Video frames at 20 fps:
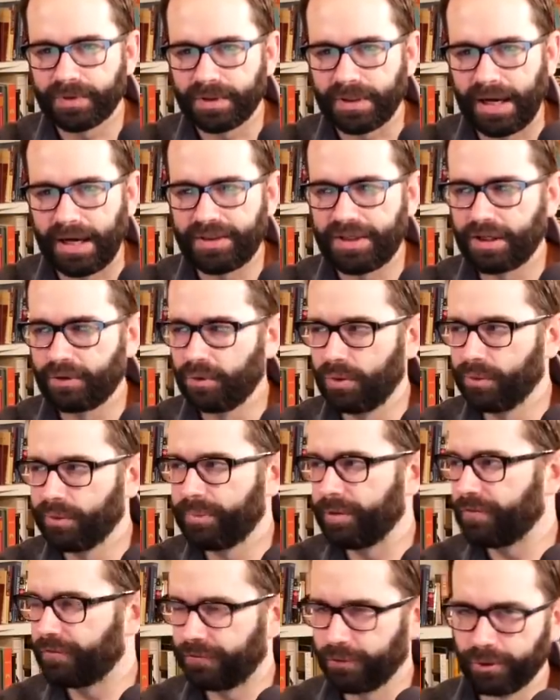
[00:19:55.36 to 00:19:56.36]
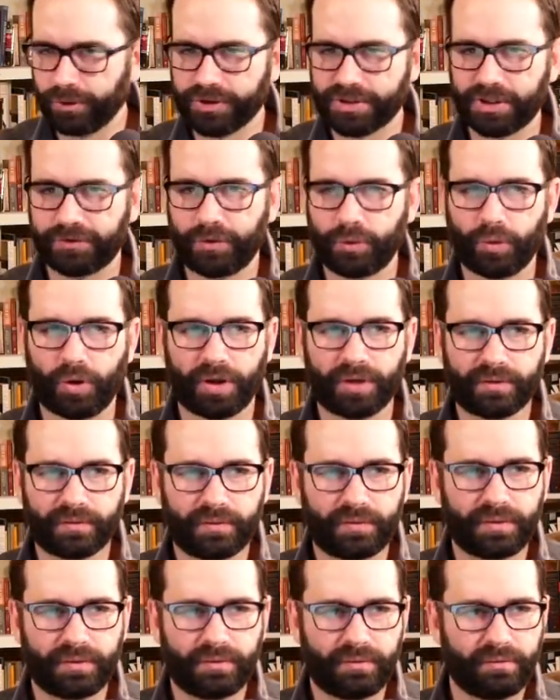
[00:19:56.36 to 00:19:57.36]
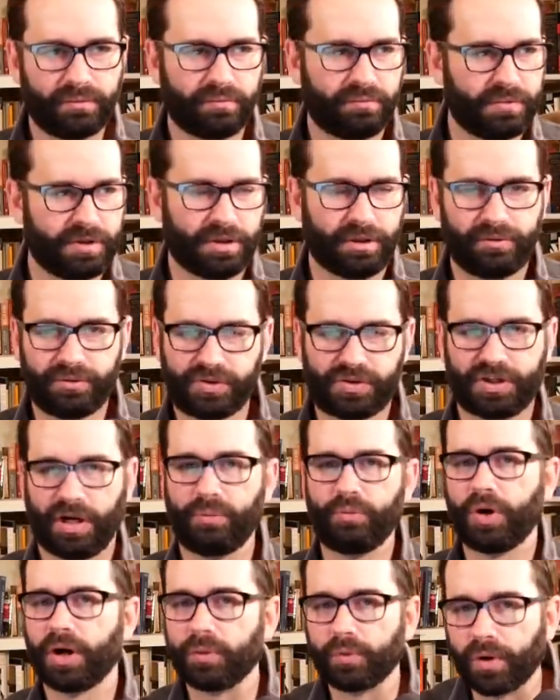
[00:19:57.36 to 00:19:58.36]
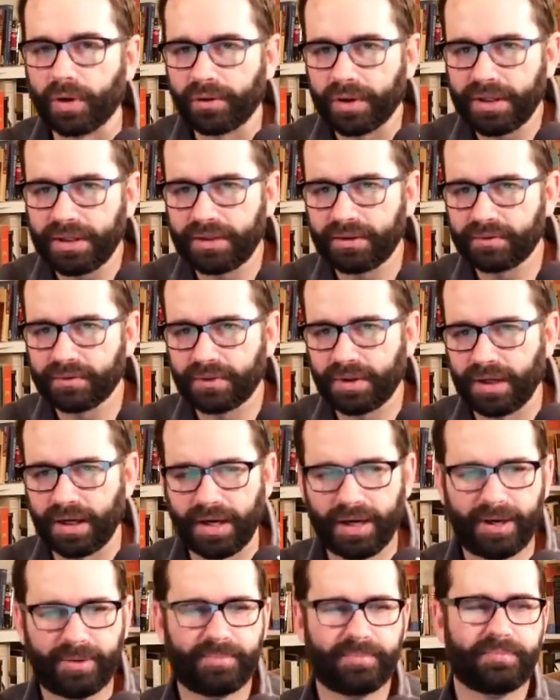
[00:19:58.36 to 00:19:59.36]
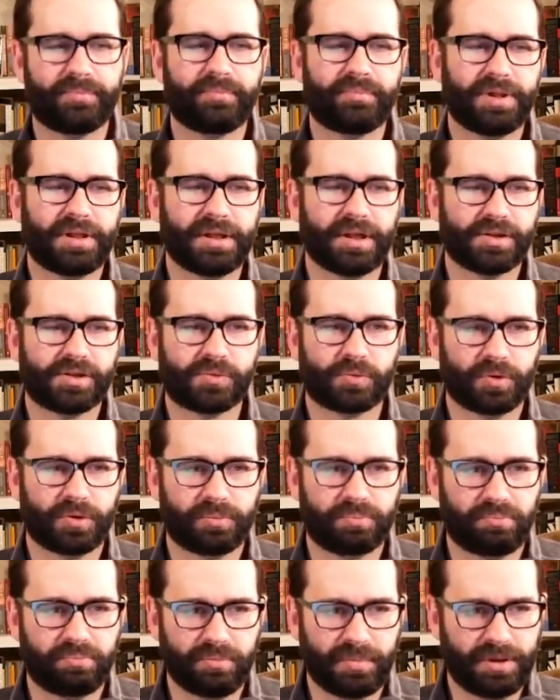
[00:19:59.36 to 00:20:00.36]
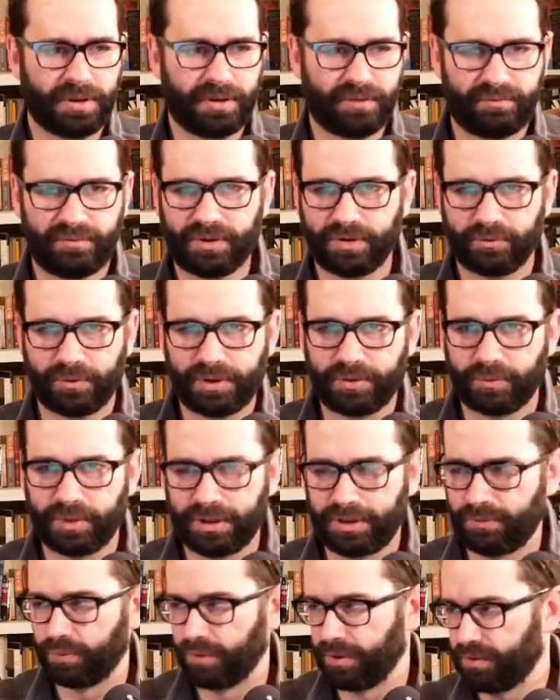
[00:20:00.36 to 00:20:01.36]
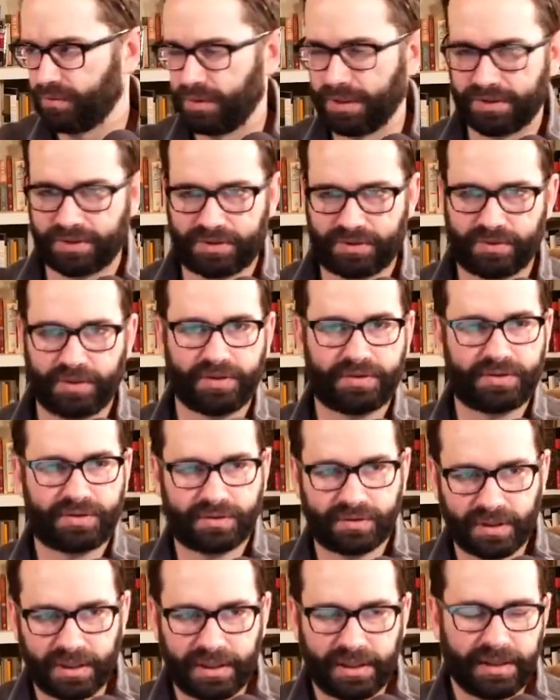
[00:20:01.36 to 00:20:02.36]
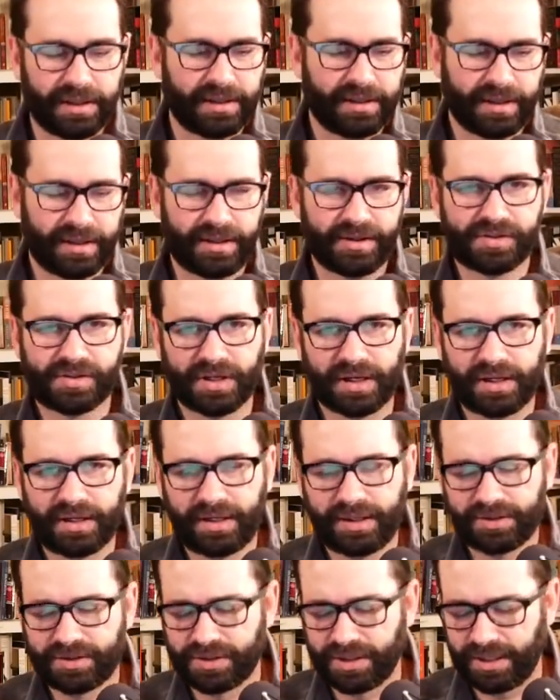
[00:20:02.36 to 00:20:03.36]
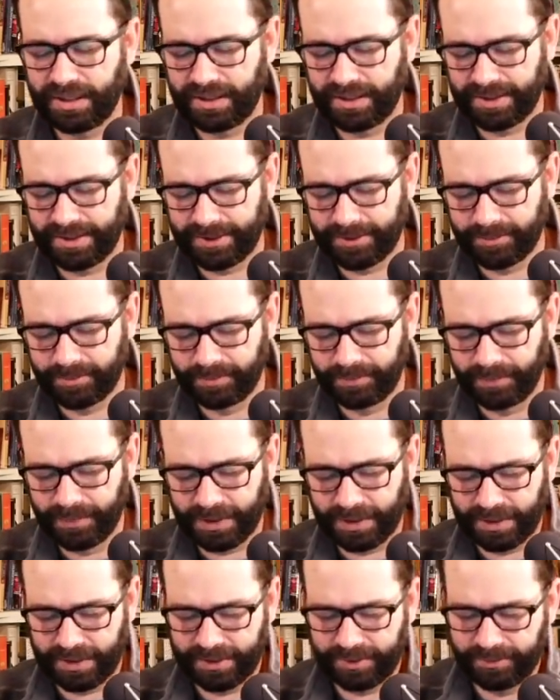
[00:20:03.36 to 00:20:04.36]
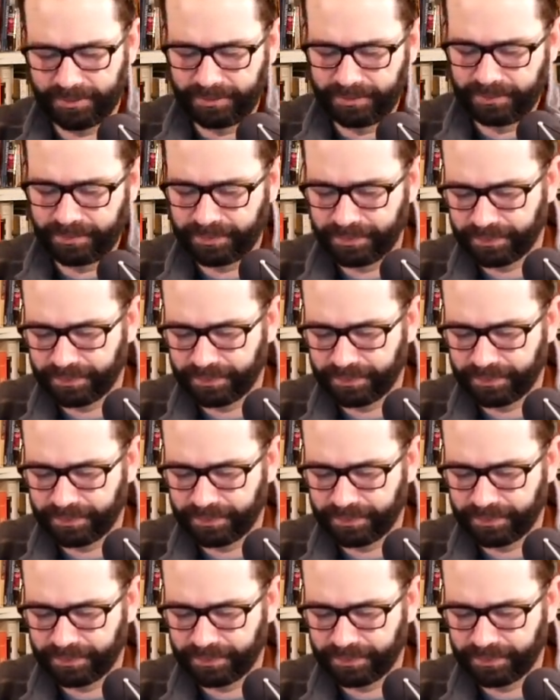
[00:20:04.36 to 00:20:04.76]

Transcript: I think we would be fools if we weren't, you know, somewhat worried um, because we're, in, you know, we, we, we it's it's it is a, it's a, a, uh, a um,